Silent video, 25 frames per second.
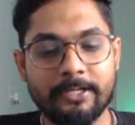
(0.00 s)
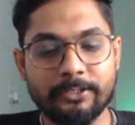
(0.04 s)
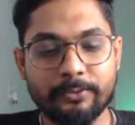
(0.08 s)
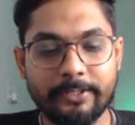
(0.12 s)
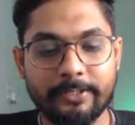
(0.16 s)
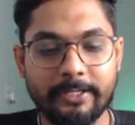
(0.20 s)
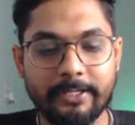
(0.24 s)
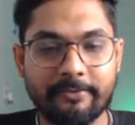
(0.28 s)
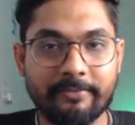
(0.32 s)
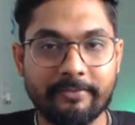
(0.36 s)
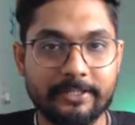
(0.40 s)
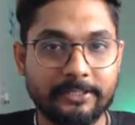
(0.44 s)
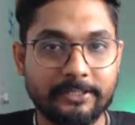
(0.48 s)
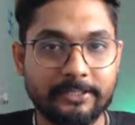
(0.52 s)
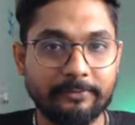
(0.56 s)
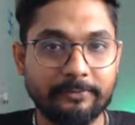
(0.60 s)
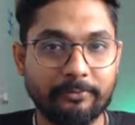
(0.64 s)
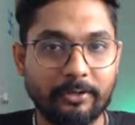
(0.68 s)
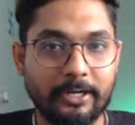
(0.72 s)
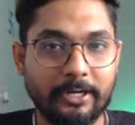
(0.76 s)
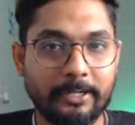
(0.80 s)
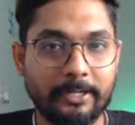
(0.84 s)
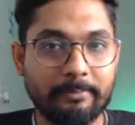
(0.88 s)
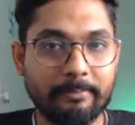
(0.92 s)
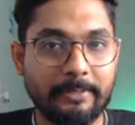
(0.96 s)
So here first
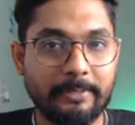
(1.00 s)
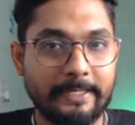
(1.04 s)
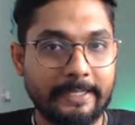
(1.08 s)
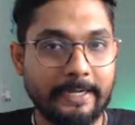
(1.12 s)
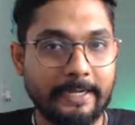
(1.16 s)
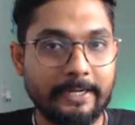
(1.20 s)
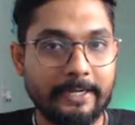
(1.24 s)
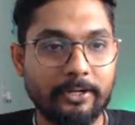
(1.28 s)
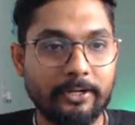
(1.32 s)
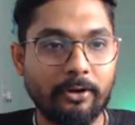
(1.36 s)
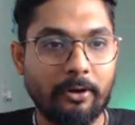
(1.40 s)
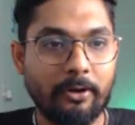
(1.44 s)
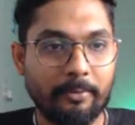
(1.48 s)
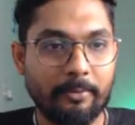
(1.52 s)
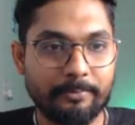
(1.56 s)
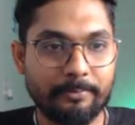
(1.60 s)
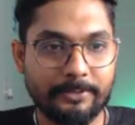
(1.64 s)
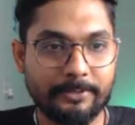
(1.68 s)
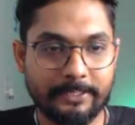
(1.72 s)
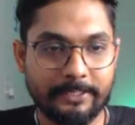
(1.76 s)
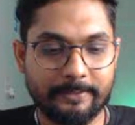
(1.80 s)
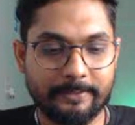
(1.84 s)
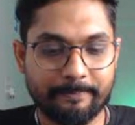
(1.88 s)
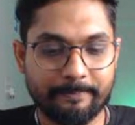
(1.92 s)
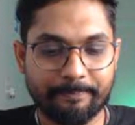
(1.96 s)
of all, let me create an
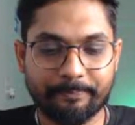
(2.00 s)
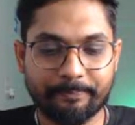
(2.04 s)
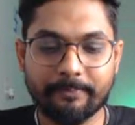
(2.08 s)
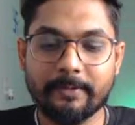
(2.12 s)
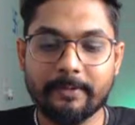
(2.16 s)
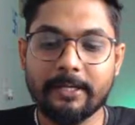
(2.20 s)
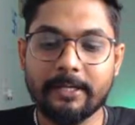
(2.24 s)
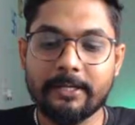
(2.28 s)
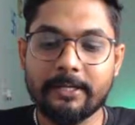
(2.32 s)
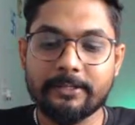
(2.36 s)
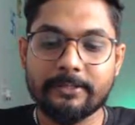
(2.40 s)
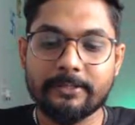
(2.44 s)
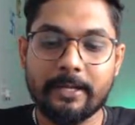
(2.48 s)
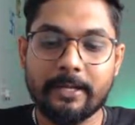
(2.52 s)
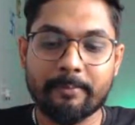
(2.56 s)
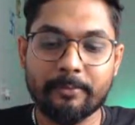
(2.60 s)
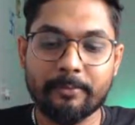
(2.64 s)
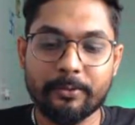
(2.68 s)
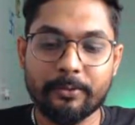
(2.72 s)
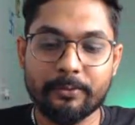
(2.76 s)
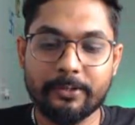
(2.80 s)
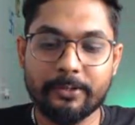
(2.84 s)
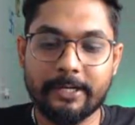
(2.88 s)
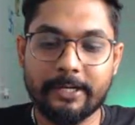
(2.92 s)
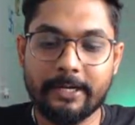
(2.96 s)
object. So
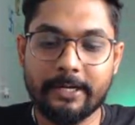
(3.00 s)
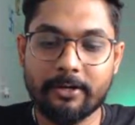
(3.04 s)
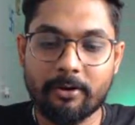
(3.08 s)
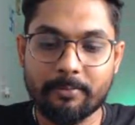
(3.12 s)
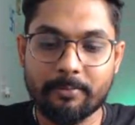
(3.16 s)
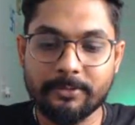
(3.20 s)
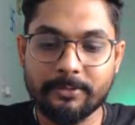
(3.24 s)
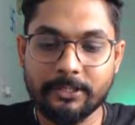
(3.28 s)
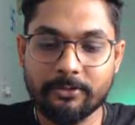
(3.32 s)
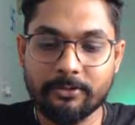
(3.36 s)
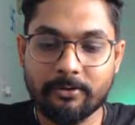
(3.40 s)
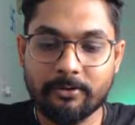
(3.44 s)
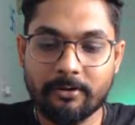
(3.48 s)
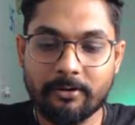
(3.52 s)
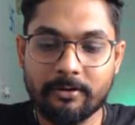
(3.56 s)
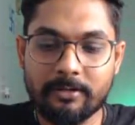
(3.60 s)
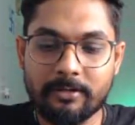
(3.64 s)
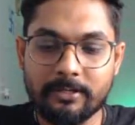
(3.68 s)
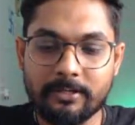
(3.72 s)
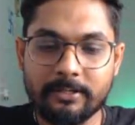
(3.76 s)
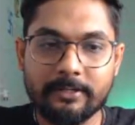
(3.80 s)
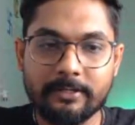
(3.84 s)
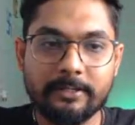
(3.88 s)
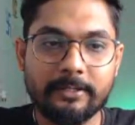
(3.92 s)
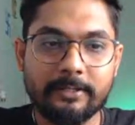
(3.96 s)
I'm going to create an object
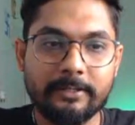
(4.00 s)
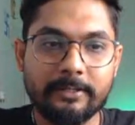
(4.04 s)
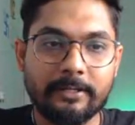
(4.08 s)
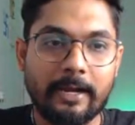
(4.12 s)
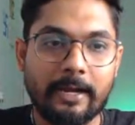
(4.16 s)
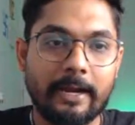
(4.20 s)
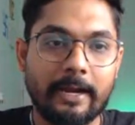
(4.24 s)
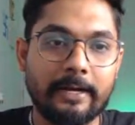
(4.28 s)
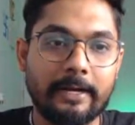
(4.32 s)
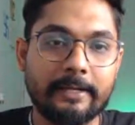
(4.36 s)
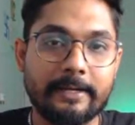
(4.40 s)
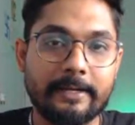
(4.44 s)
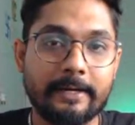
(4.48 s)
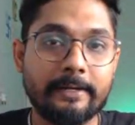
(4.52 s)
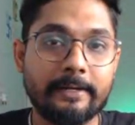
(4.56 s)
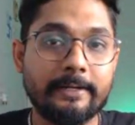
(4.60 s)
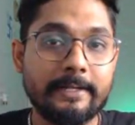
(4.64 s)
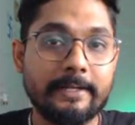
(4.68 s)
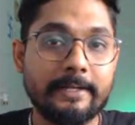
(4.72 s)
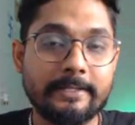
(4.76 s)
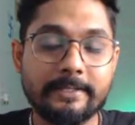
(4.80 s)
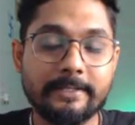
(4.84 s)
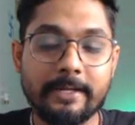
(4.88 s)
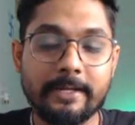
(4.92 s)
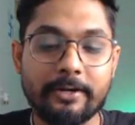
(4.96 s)
called, I'll create a
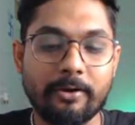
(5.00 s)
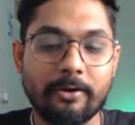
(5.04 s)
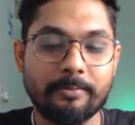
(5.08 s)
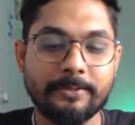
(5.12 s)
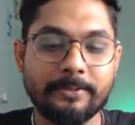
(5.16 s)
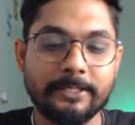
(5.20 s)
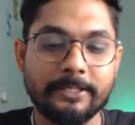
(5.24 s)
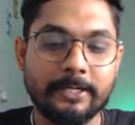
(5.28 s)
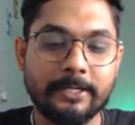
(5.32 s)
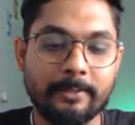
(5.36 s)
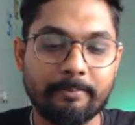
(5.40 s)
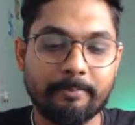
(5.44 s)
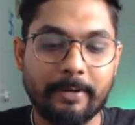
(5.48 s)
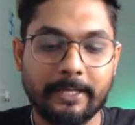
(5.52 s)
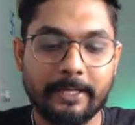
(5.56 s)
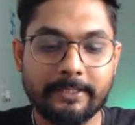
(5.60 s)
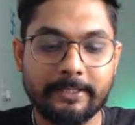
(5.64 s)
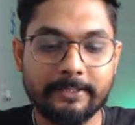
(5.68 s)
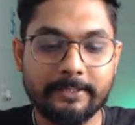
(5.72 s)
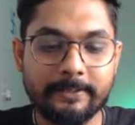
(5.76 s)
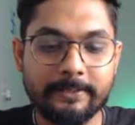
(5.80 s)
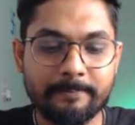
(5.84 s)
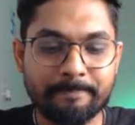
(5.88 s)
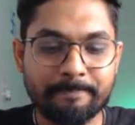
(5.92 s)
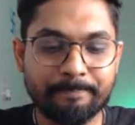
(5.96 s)
dictionary object in
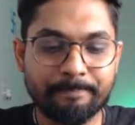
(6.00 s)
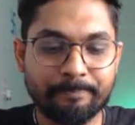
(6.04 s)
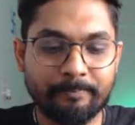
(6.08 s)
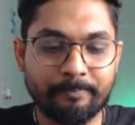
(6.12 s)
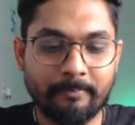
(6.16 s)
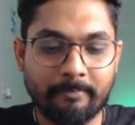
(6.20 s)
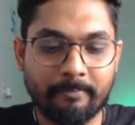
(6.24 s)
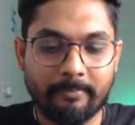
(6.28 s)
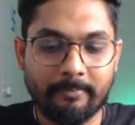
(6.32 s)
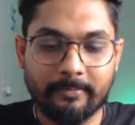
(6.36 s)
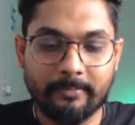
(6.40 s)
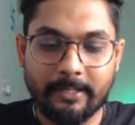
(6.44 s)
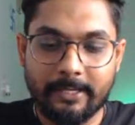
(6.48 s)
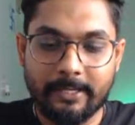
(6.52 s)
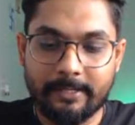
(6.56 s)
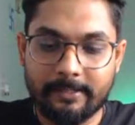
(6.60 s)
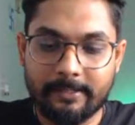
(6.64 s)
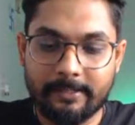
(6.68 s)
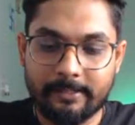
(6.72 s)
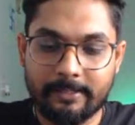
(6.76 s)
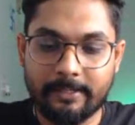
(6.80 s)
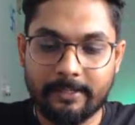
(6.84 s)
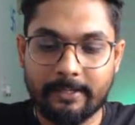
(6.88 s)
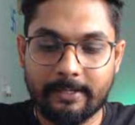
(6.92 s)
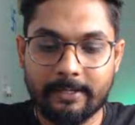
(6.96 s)
Python,
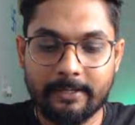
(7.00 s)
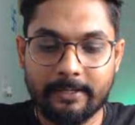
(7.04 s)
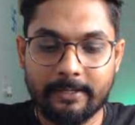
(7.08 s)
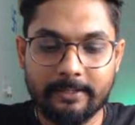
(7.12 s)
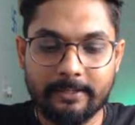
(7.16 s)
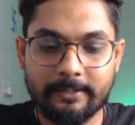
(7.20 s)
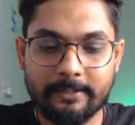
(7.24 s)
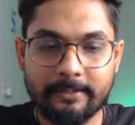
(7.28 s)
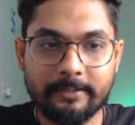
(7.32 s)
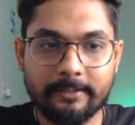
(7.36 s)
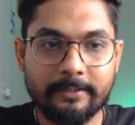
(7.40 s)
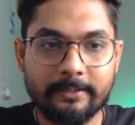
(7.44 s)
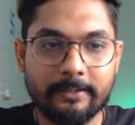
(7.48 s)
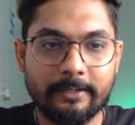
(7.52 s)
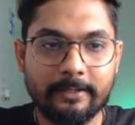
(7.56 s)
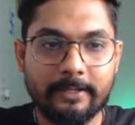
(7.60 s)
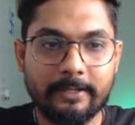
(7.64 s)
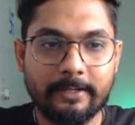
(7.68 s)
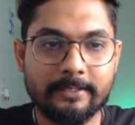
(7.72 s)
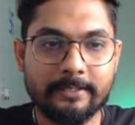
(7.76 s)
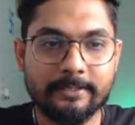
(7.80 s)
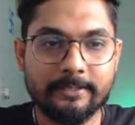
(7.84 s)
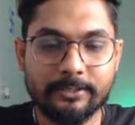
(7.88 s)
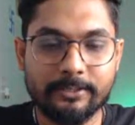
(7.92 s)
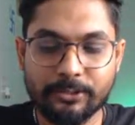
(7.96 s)
and
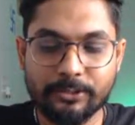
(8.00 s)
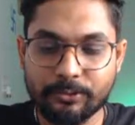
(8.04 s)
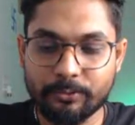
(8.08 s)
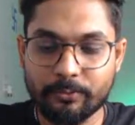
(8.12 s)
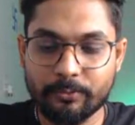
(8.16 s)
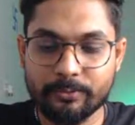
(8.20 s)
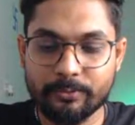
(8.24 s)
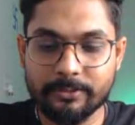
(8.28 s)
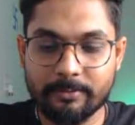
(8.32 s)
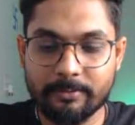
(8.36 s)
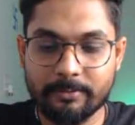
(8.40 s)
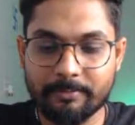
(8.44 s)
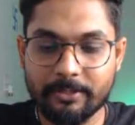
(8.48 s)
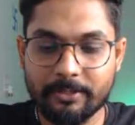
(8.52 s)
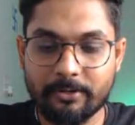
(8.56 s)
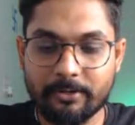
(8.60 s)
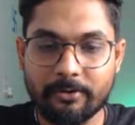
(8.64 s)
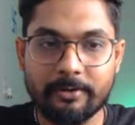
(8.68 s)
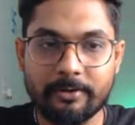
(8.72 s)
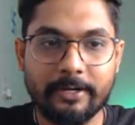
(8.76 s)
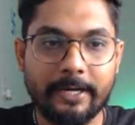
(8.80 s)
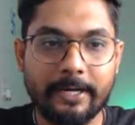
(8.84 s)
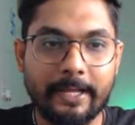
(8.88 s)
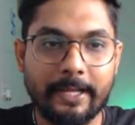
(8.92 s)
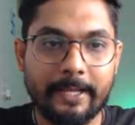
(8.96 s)
let's store something
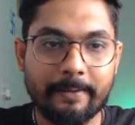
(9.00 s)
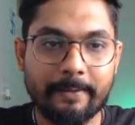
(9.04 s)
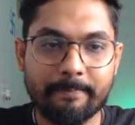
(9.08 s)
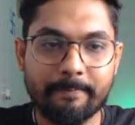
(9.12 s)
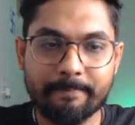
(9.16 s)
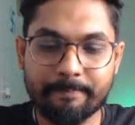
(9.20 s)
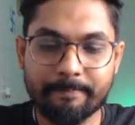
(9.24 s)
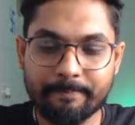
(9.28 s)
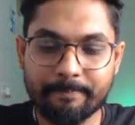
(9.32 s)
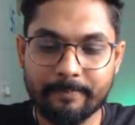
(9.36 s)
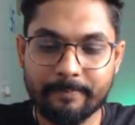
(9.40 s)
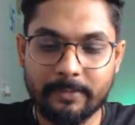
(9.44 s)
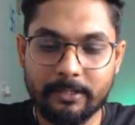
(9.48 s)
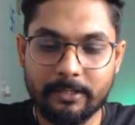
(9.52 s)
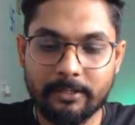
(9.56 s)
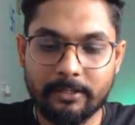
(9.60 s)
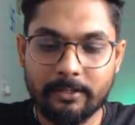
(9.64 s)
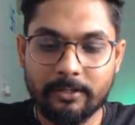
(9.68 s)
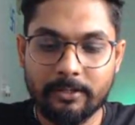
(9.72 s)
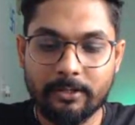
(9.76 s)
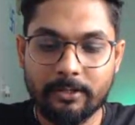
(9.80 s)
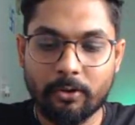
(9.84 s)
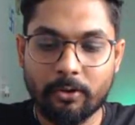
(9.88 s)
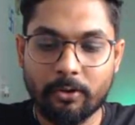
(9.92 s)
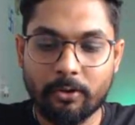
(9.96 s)
called name
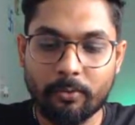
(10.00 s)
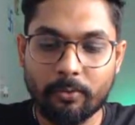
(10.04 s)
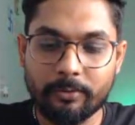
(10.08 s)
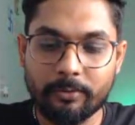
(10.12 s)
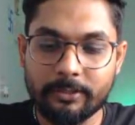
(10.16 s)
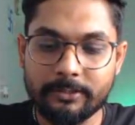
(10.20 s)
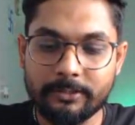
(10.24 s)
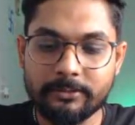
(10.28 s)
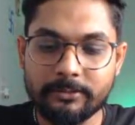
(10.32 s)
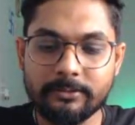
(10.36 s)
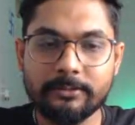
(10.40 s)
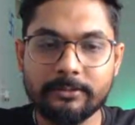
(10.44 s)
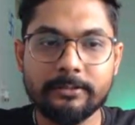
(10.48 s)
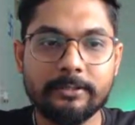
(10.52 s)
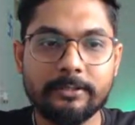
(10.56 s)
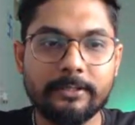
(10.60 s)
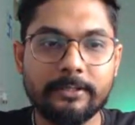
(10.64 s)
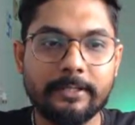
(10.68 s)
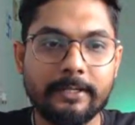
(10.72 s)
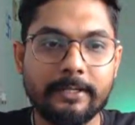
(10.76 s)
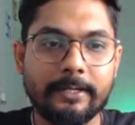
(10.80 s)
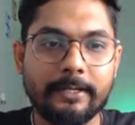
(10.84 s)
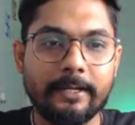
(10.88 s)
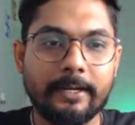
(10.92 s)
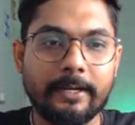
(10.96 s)
colon,
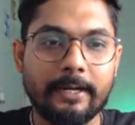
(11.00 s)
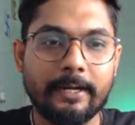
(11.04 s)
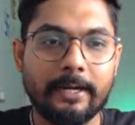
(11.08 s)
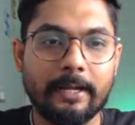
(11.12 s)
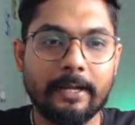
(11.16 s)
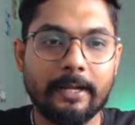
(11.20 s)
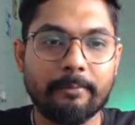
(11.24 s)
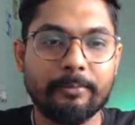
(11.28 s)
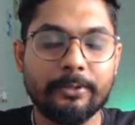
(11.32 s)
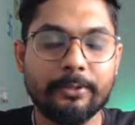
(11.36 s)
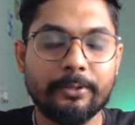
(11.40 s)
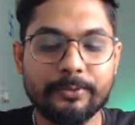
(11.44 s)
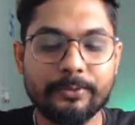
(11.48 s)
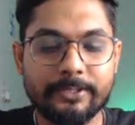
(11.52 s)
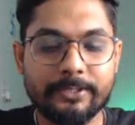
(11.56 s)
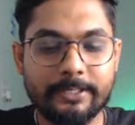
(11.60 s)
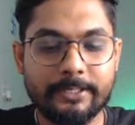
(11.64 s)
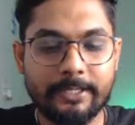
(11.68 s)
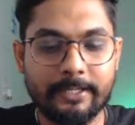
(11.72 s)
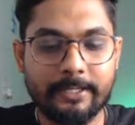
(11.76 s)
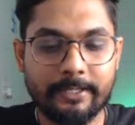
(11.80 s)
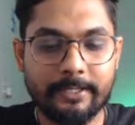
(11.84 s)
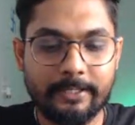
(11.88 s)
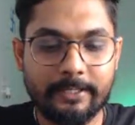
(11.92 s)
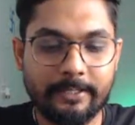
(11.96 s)
and I'm going to
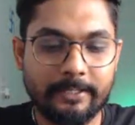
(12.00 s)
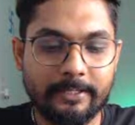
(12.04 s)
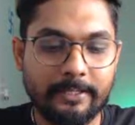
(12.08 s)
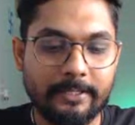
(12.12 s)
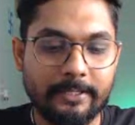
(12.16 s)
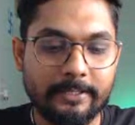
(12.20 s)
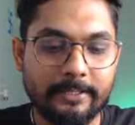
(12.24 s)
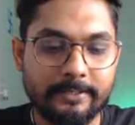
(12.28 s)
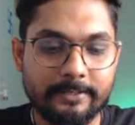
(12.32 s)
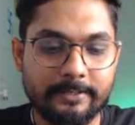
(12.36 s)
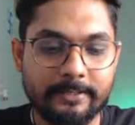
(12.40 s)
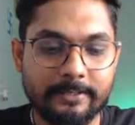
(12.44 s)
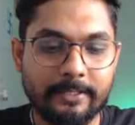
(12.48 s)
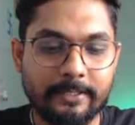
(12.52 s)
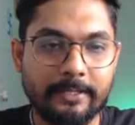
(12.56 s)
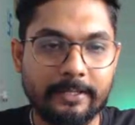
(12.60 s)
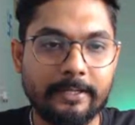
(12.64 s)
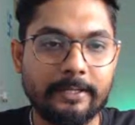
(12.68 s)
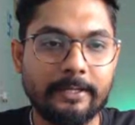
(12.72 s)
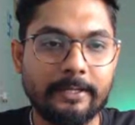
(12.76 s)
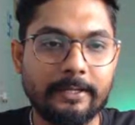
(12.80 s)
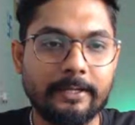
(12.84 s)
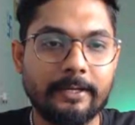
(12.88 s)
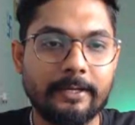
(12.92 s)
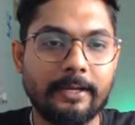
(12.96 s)
say, let's
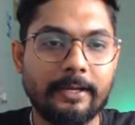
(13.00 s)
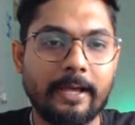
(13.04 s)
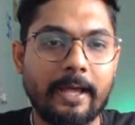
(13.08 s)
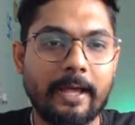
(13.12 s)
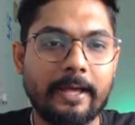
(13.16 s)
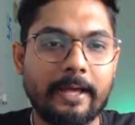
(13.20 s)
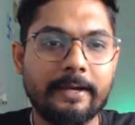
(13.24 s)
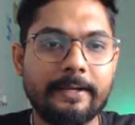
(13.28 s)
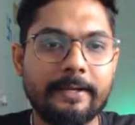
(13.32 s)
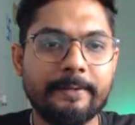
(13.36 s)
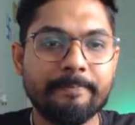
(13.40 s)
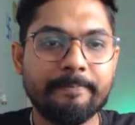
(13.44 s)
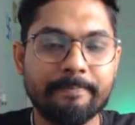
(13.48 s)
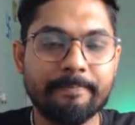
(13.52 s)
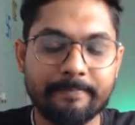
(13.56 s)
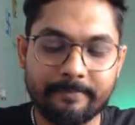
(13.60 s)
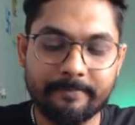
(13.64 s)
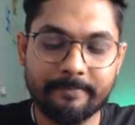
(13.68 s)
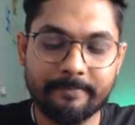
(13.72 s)
say Harry,